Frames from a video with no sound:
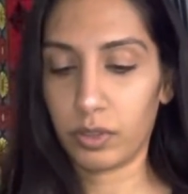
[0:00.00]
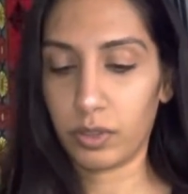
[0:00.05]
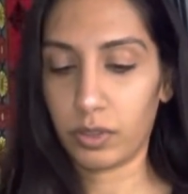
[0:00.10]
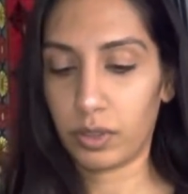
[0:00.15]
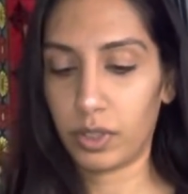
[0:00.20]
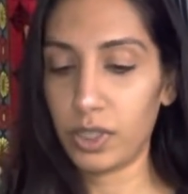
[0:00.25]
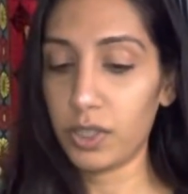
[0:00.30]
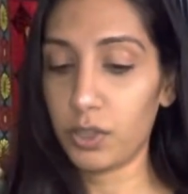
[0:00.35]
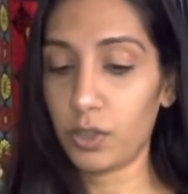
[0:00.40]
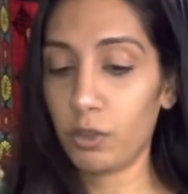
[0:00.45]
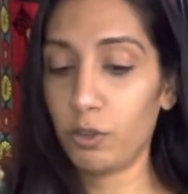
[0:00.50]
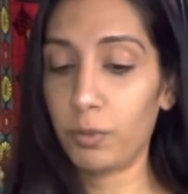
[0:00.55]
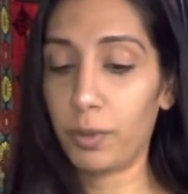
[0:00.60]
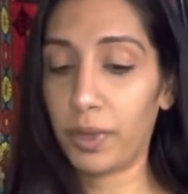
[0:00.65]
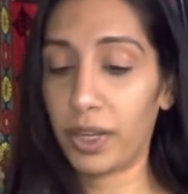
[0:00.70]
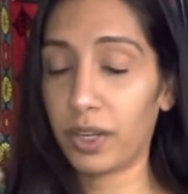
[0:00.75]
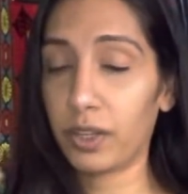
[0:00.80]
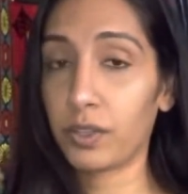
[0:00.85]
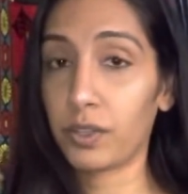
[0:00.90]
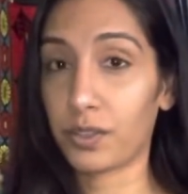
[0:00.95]
This Two of
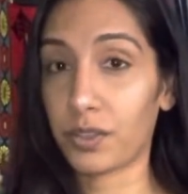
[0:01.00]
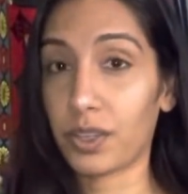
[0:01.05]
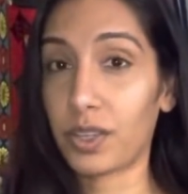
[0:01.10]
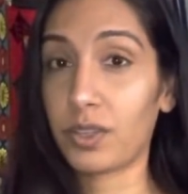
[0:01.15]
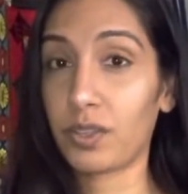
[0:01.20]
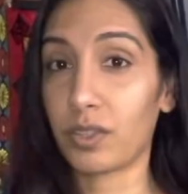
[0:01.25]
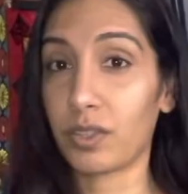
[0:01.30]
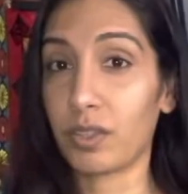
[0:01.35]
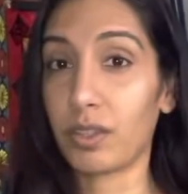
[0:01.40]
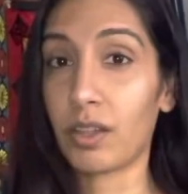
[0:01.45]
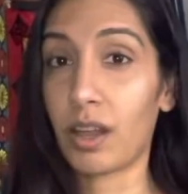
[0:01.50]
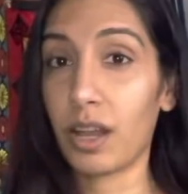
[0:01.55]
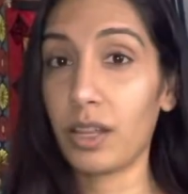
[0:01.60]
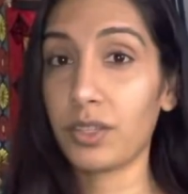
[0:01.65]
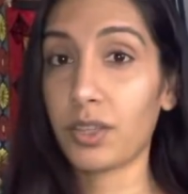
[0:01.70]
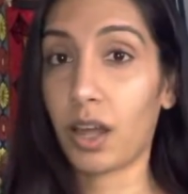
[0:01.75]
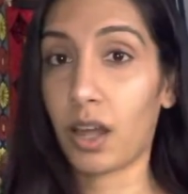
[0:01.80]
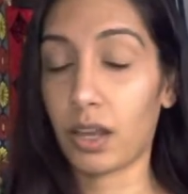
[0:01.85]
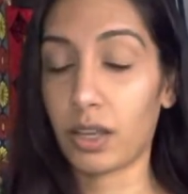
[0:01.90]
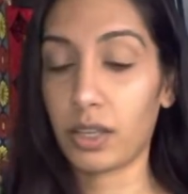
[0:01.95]
Pentacles is not
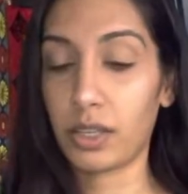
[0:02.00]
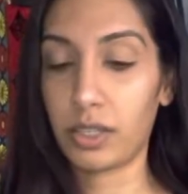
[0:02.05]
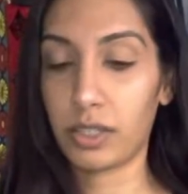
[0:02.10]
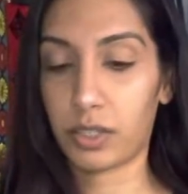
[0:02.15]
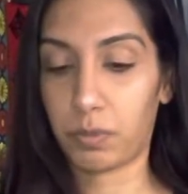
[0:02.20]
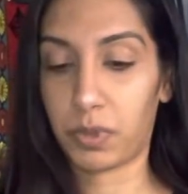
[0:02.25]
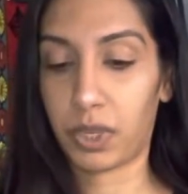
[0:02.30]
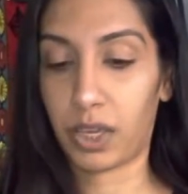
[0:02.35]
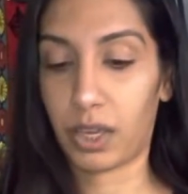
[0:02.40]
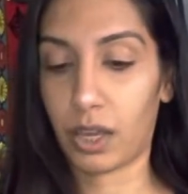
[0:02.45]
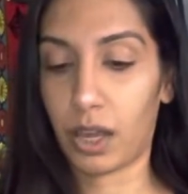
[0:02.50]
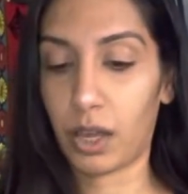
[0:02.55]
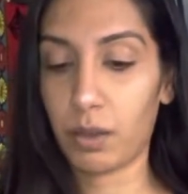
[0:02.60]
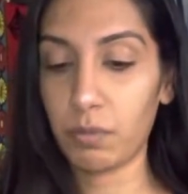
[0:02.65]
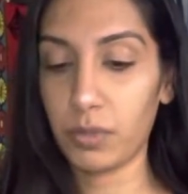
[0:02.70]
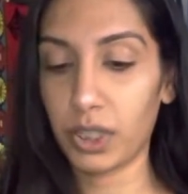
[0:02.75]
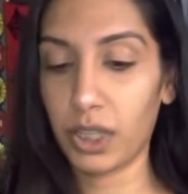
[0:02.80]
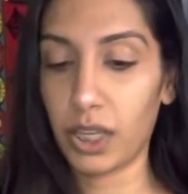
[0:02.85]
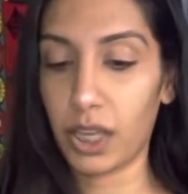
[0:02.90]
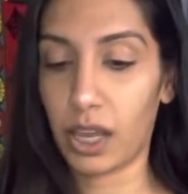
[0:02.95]
talking to me. I'm
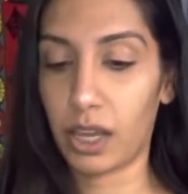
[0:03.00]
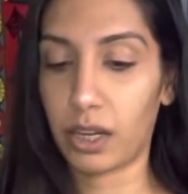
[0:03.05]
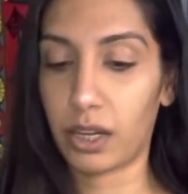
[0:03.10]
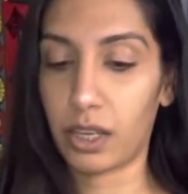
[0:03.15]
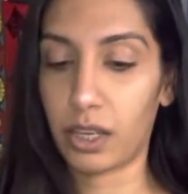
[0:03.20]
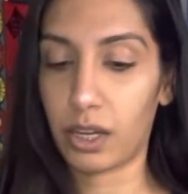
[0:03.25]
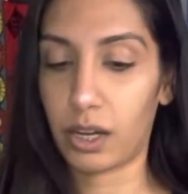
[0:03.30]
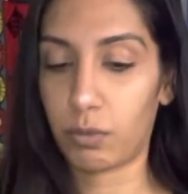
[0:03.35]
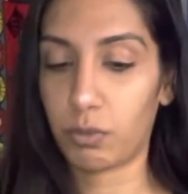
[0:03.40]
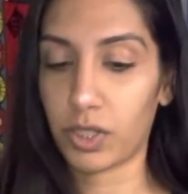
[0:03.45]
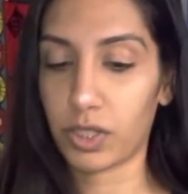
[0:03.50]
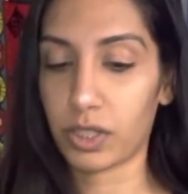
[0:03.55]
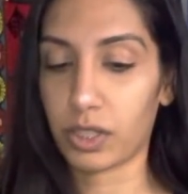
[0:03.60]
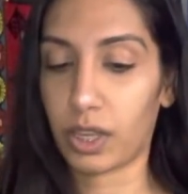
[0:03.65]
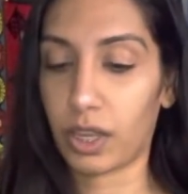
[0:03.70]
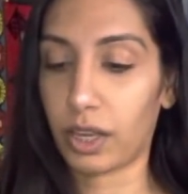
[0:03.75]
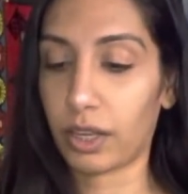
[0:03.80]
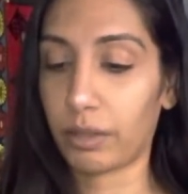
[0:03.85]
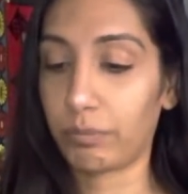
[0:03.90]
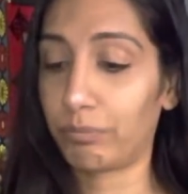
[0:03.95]
looking at it and I'm just
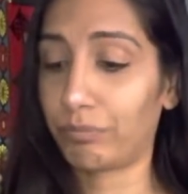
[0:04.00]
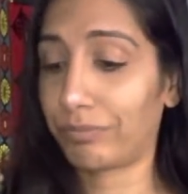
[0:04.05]
like,